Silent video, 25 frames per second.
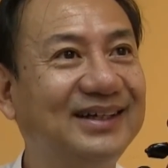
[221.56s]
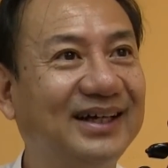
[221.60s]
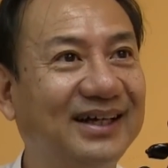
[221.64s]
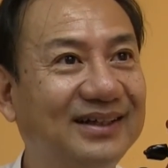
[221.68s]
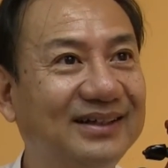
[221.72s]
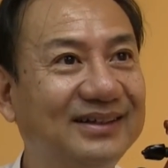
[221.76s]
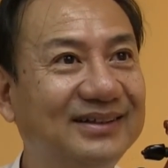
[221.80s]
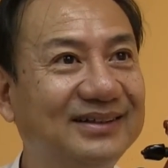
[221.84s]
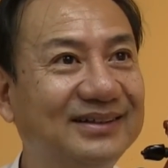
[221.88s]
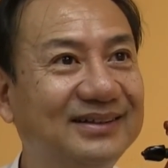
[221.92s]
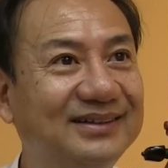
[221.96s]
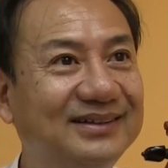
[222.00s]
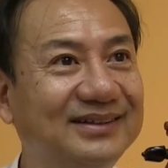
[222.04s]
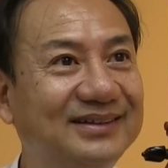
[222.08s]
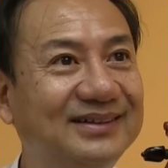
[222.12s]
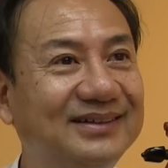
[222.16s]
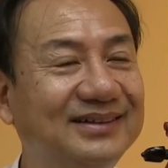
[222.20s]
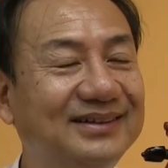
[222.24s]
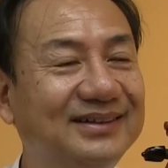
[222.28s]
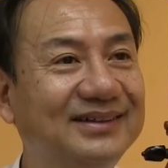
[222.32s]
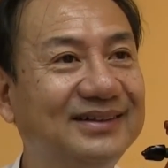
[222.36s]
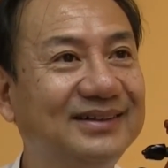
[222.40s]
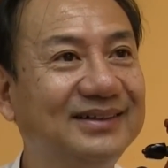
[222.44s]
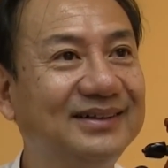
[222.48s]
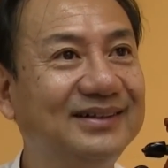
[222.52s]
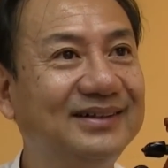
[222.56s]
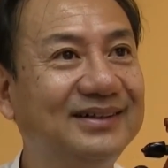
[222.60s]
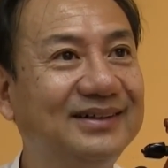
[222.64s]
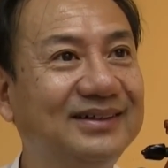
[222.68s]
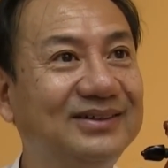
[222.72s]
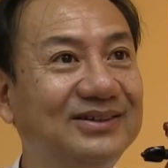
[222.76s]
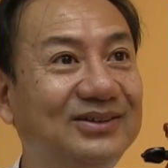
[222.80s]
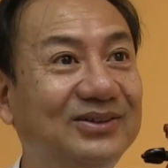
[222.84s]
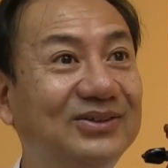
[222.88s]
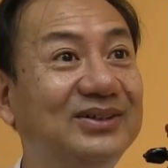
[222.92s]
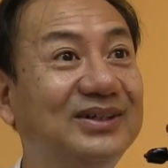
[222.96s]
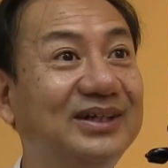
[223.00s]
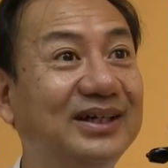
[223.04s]
Turn down?
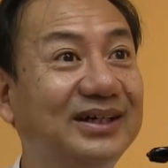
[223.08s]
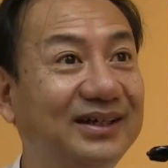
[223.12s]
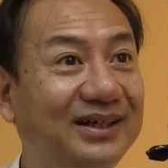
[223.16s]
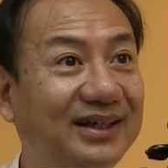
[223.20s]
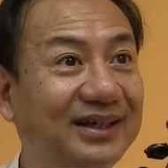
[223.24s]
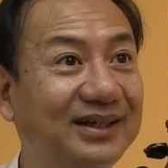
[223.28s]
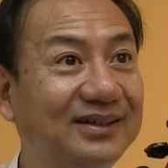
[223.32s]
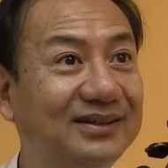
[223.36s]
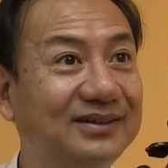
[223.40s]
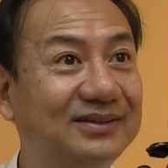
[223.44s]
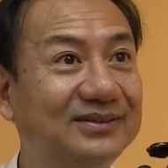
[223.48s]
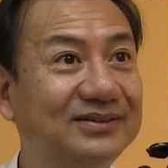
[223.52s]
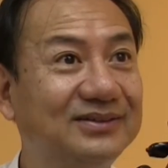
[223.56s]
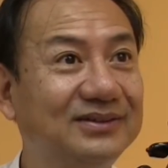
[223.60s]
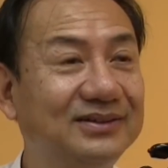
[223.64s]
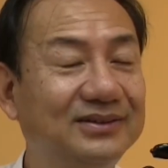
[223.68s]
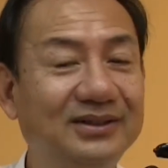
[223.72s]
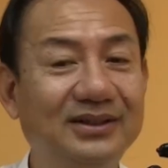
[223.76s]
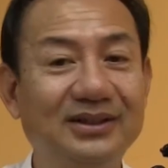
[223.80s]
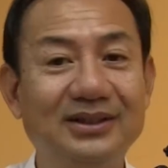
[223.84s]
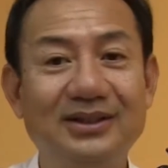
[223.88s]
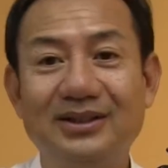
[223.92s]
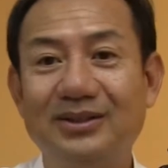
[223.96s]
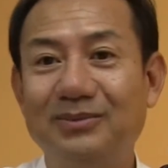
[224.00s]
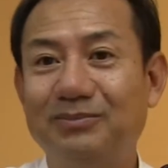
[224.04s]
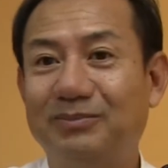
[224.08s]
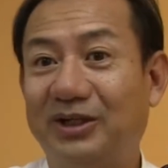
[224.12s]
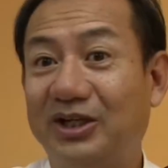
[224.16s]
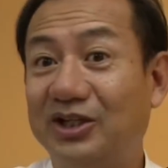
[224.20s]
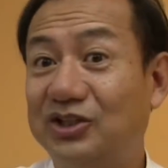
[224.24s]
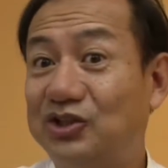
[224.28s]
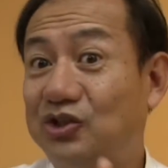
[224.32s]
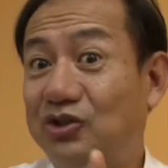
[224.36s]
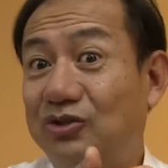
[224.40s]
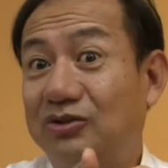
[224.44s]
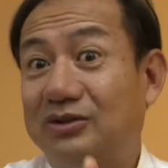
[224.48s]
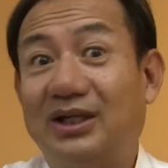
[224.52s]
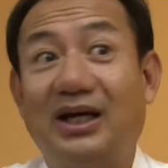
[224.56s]
Turn it again? But
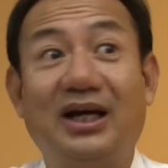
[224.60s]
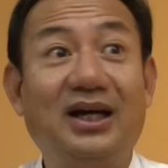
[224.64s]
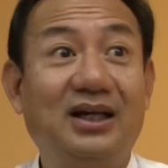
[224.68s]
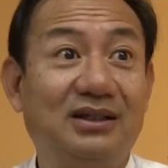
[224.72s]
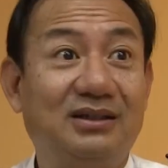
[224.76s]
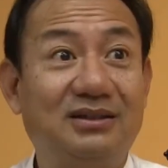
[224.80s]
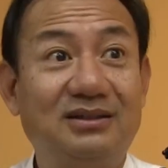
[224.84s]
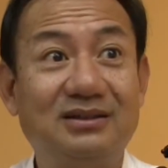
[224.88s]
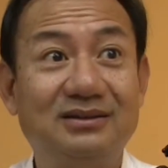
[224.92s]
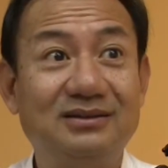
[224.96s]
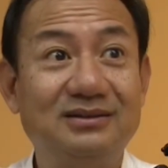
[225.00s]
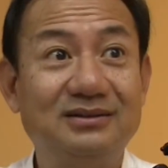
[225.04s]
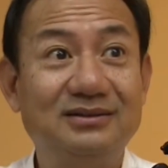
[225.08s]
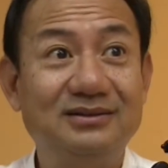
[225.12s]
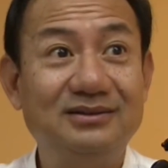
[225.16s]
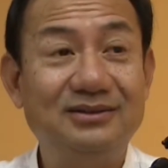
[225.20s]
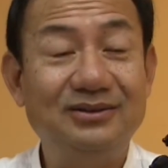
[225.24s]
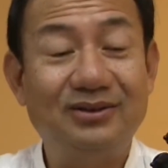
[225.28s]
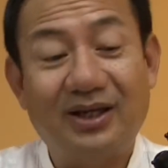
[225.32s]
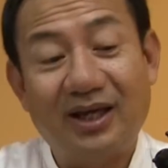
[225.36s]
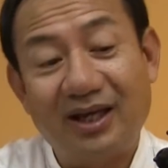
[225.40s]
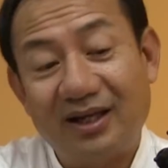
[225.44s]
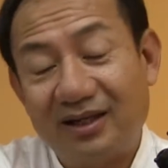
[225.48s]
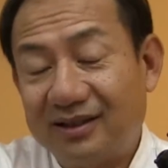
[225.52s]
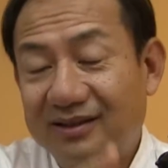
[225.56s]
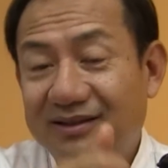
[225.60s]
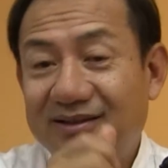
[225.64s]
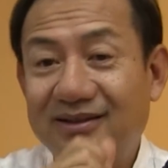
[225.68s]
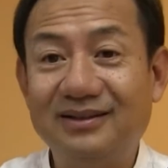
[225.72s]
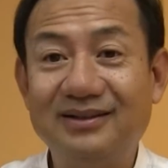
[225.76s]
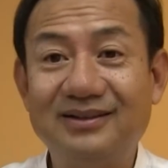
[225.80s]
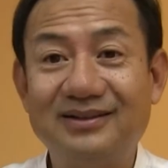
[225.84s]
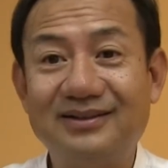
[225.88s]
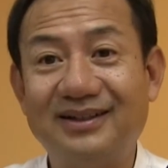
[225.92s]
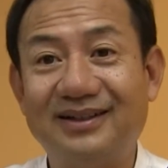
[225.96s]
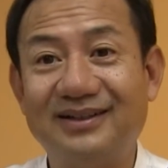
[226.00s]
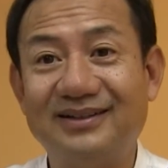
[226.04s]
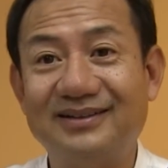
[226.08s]
it's too tight, you cannot
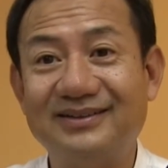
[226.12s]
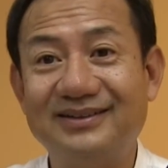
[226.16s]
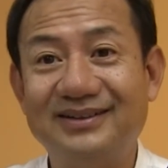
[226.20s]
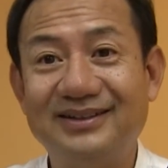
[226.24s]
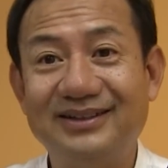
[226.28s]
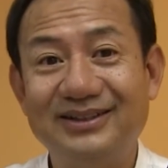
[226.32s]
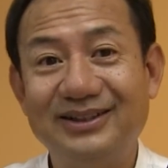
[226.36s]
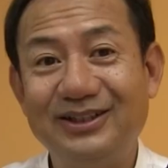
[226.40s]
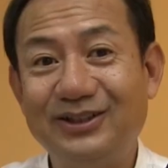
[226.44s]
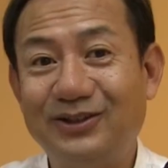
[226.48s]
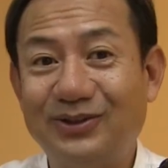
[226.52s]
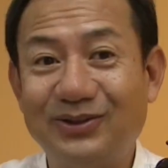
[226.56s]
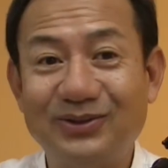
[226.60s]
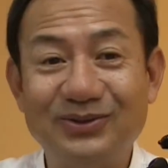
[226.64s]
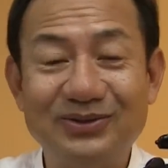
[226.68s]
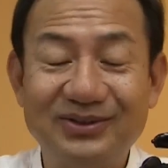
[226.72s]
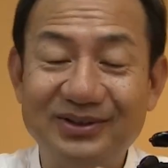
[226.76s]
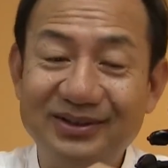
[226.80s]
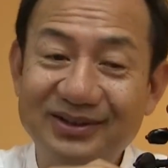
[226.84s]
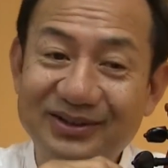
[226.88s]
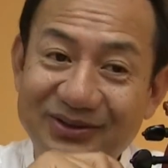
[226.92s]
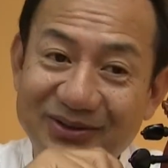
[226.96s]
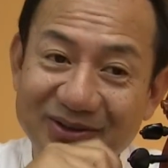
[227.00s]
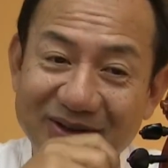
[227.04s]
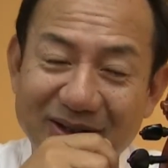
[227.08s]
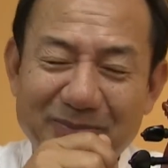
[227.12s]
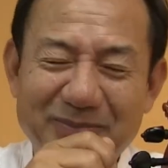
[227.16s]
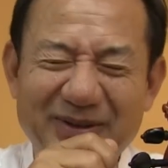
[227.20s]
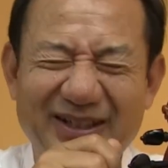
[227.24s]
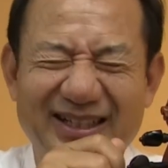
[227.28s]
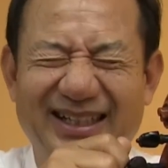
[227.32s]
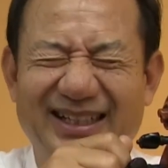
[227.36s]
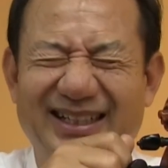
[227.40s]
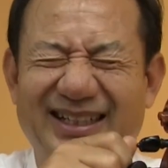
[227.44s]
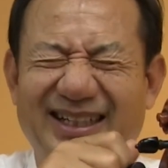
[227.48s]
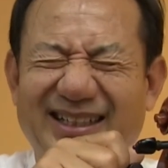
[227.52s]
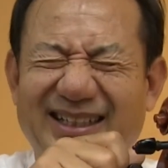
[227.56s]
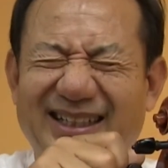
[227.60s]
turn it down. You turn it up,
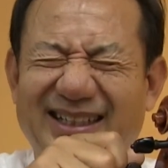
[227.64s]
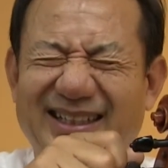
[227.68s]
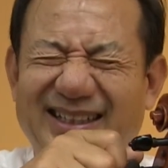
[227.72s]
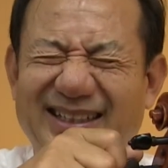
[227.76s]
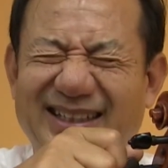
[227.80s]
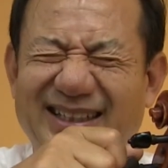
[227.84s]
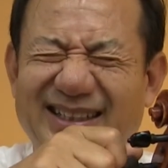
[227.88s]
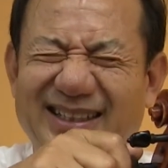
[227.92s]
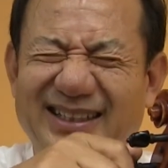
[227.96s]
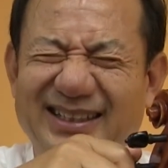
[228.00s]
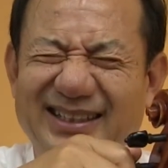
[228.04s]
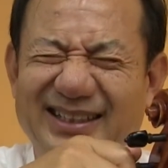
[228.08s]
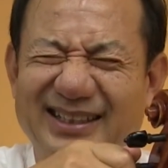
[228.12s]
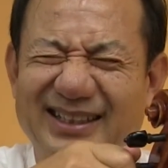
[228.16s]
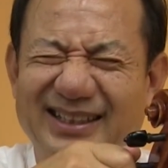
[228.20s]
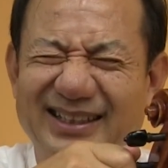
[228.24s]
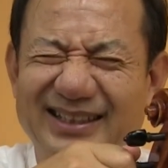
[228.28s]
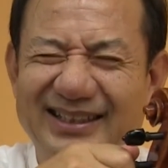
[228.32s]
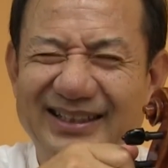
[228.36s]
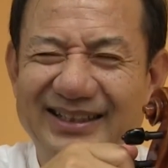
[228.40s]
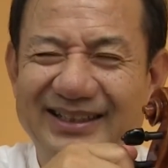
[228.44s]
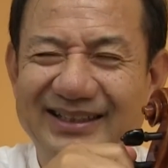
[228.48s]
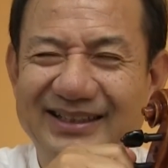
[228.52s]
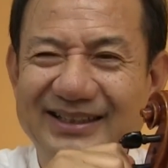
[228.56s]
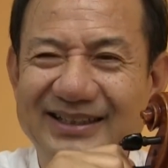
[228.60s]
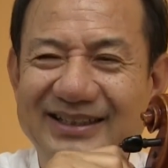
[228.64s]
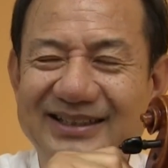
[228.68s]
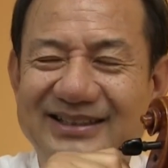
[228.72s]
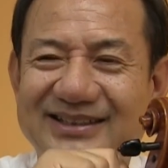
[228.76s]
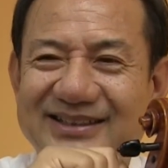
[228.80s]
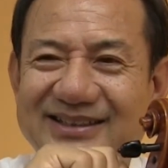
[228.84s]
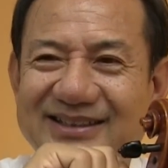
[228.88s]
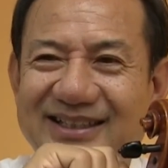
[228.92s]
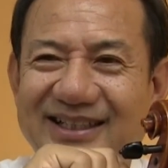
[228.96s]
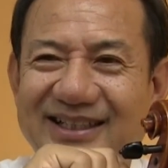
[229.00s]
it's